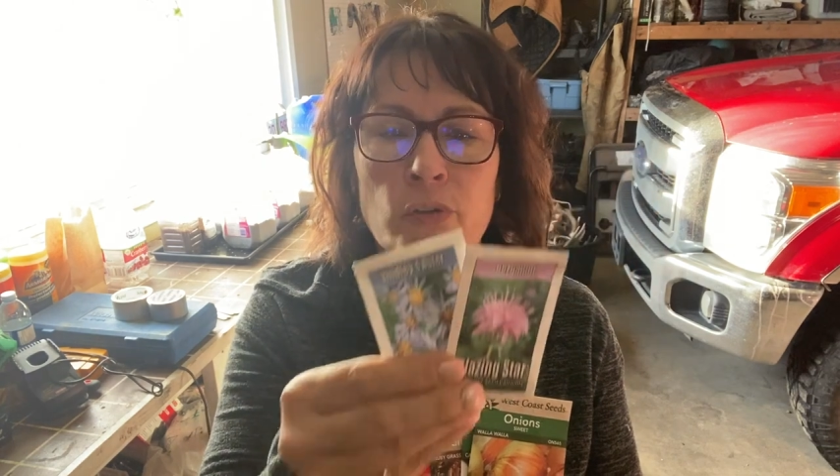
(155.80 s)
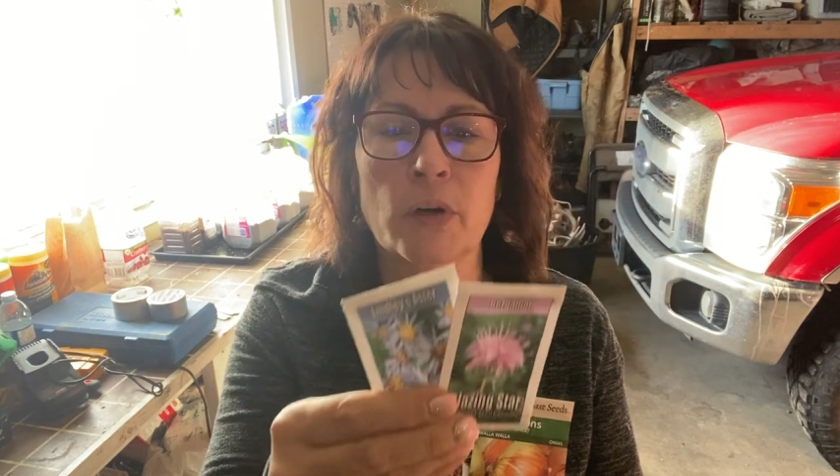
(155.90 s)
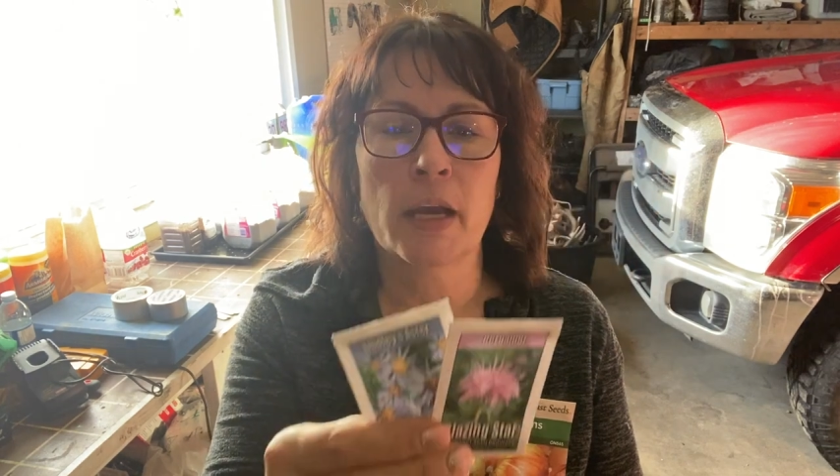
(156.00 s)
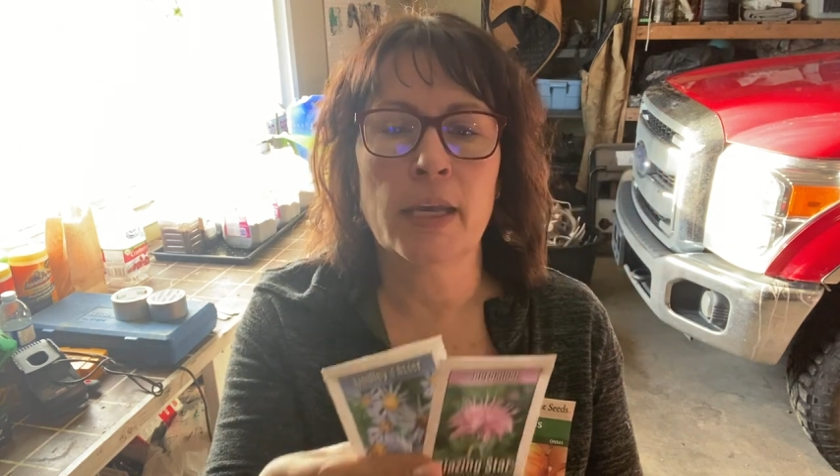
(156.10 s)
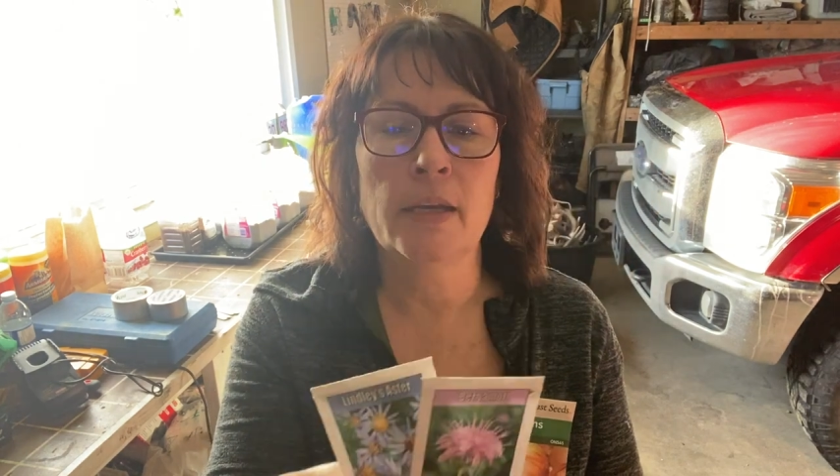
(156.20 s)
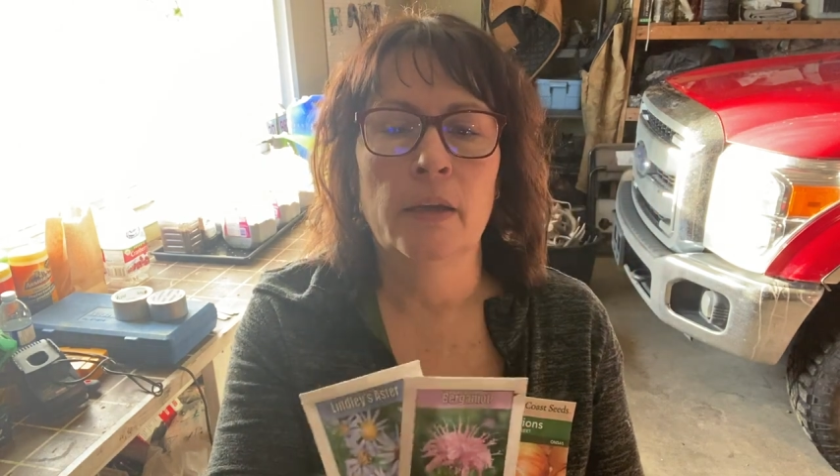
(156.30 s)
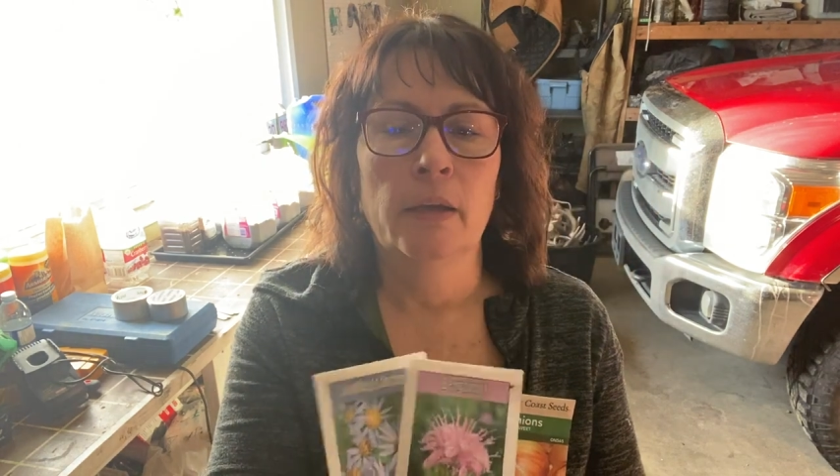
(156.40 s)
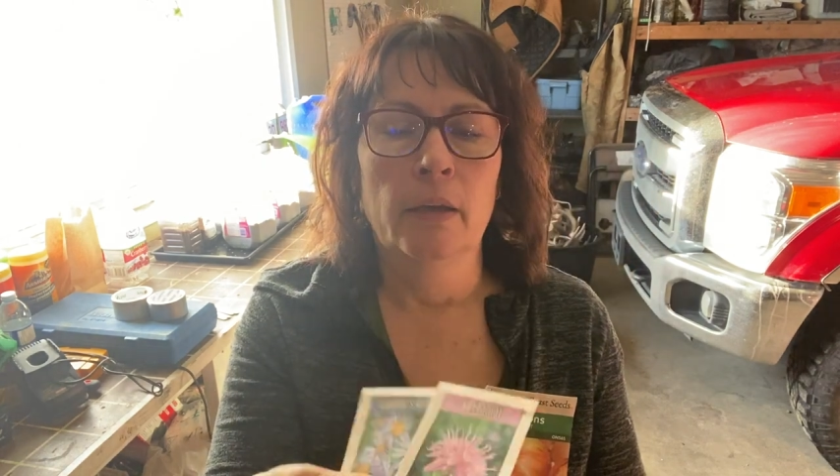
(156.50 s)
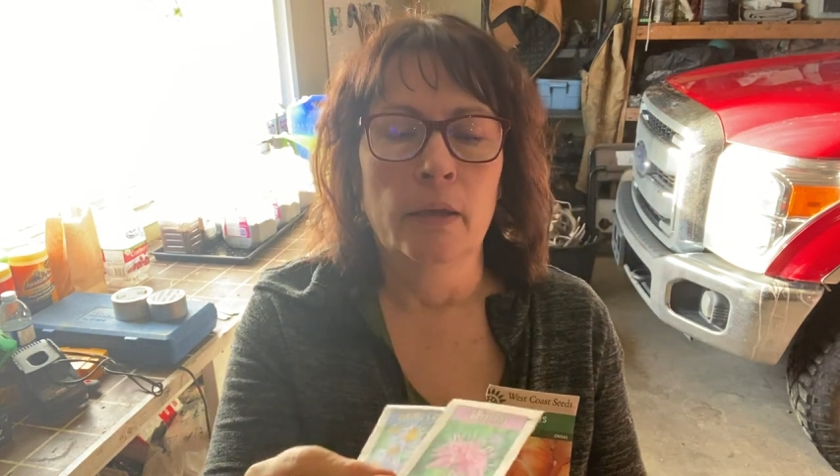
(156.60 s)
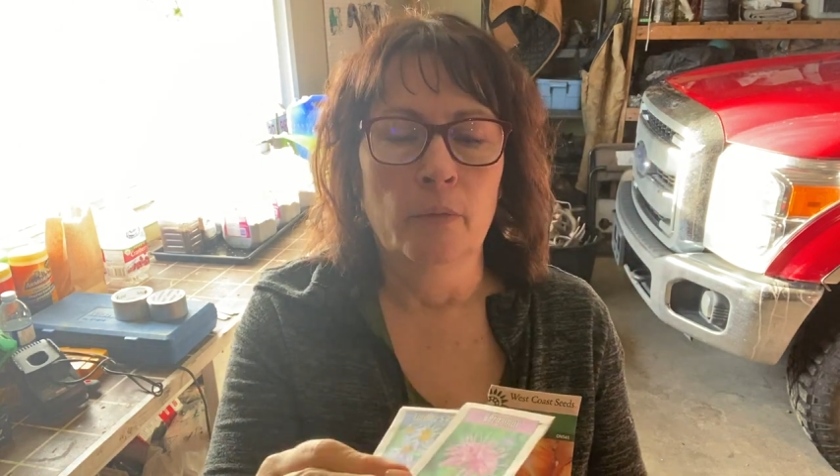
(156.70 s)
try
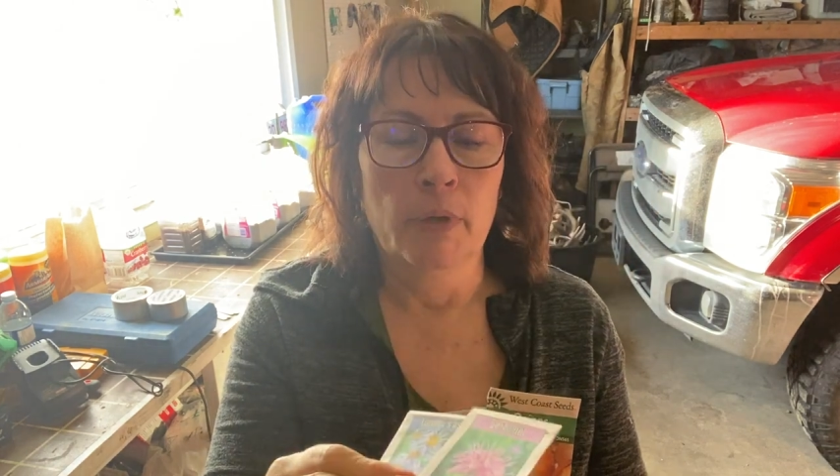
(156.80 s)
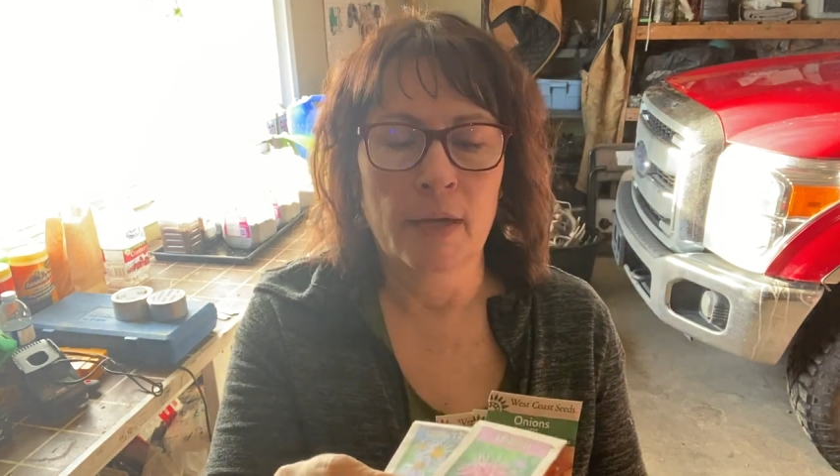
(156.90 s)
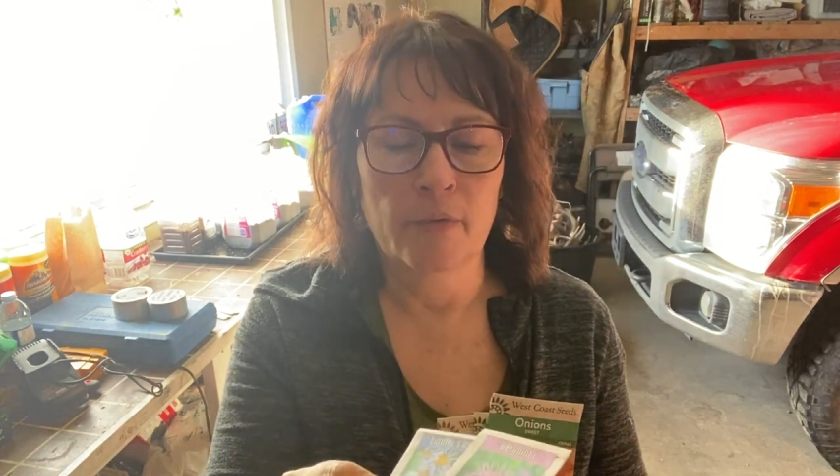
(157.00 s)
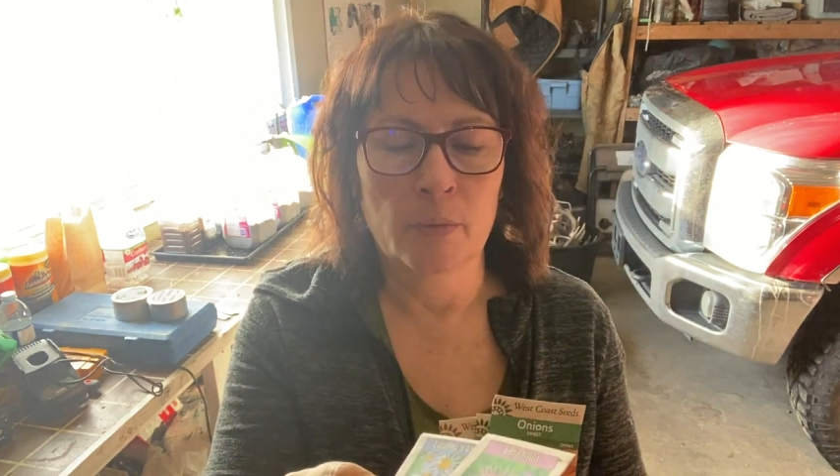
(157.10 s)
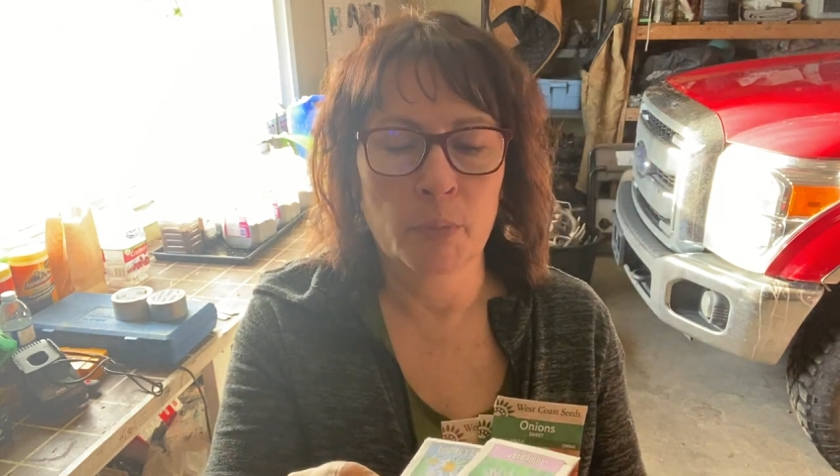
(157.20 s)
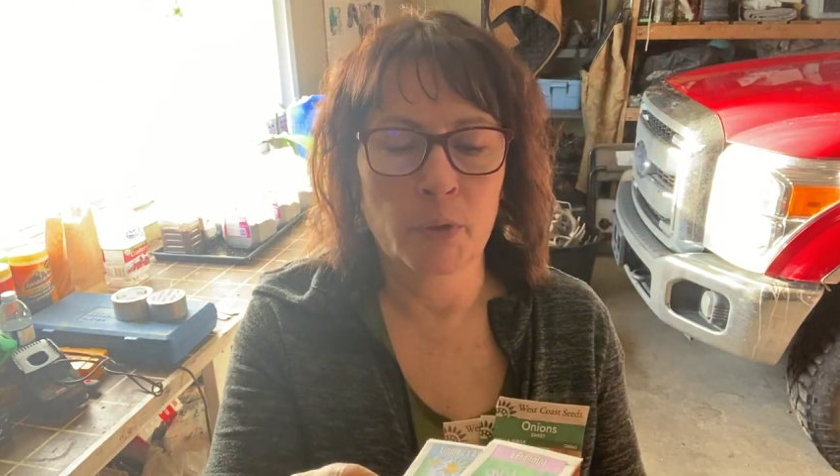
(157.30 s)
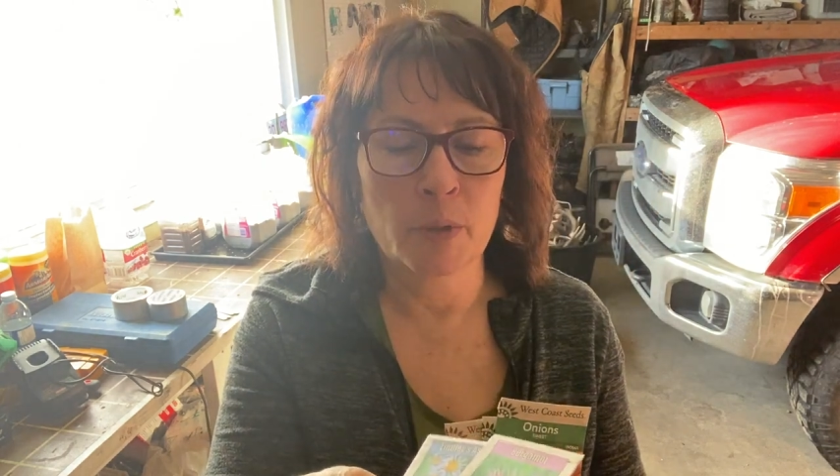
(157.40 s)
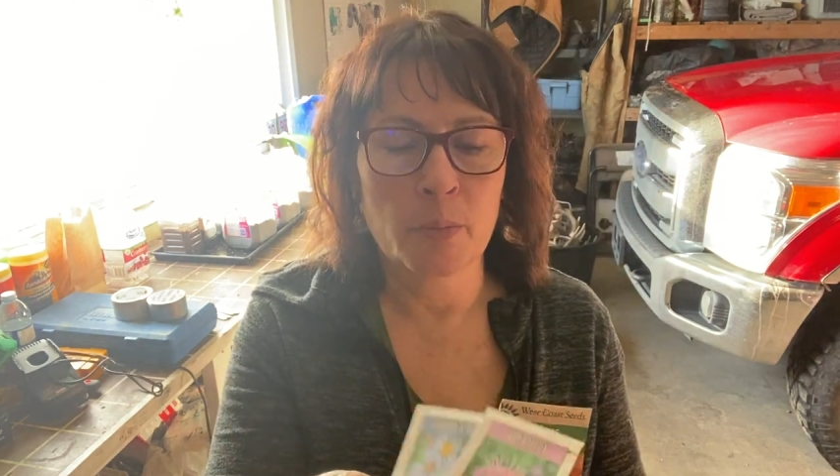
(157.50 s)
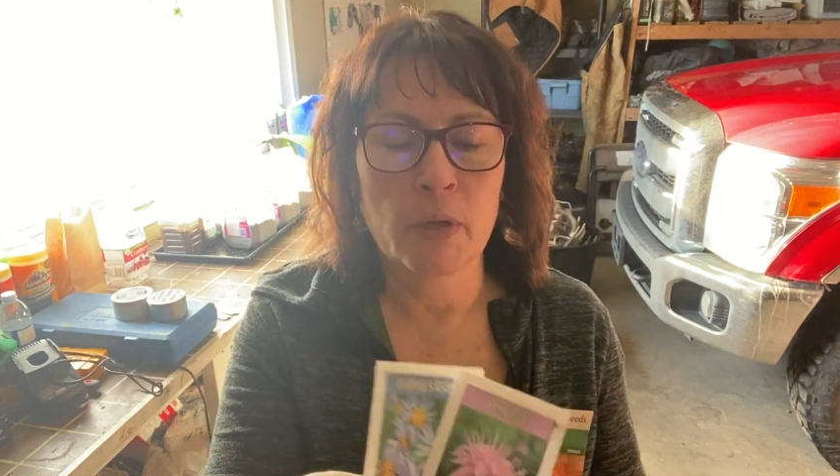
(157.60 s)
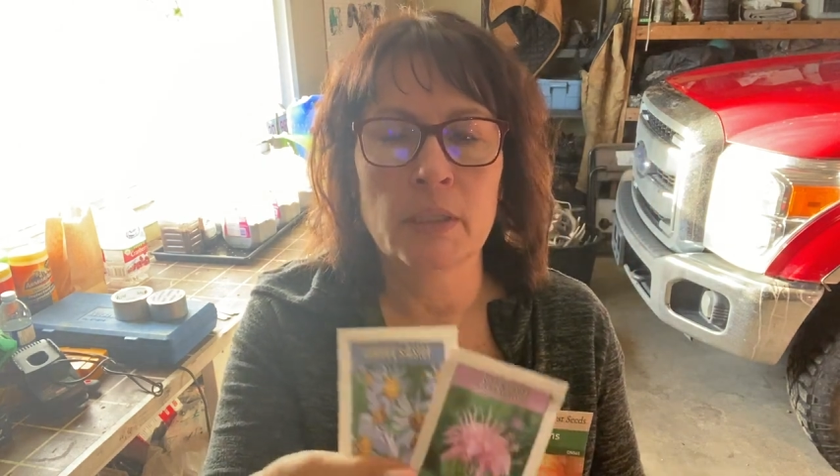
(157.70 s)
we have the
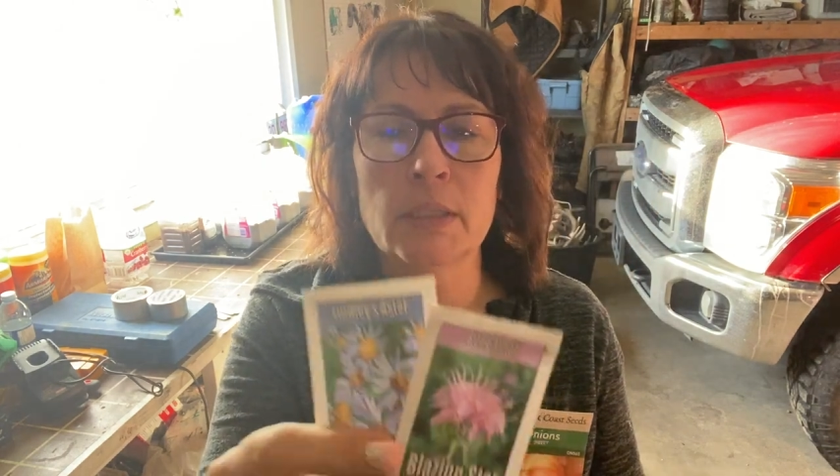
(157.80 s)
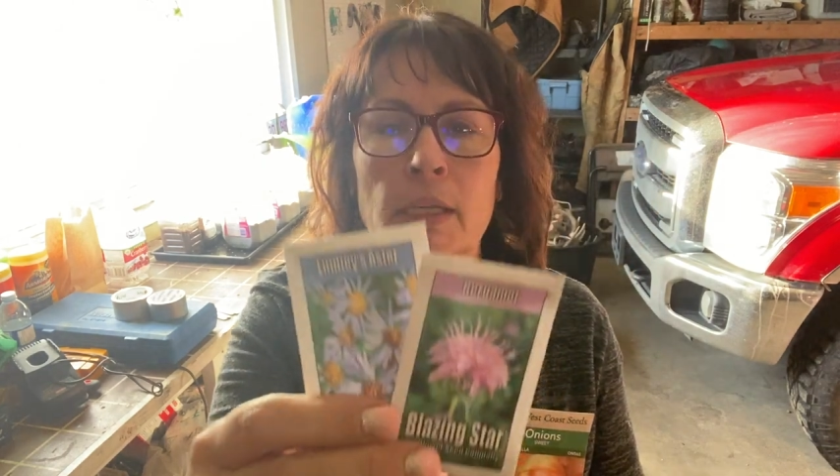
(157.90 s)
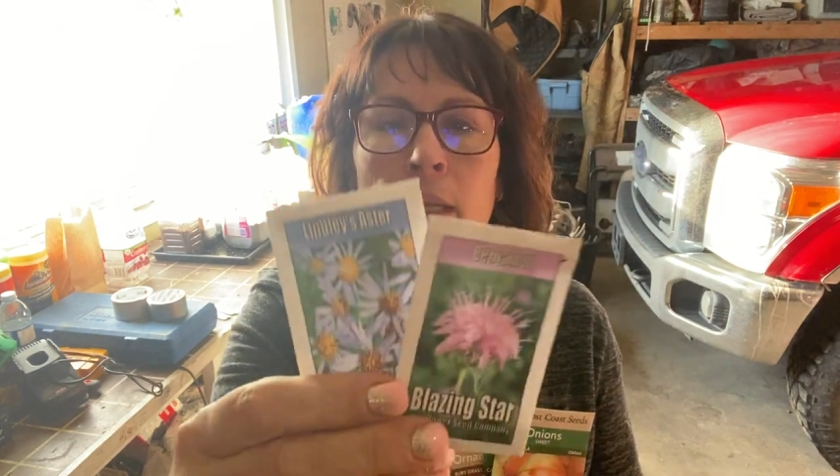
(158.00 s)
bergamot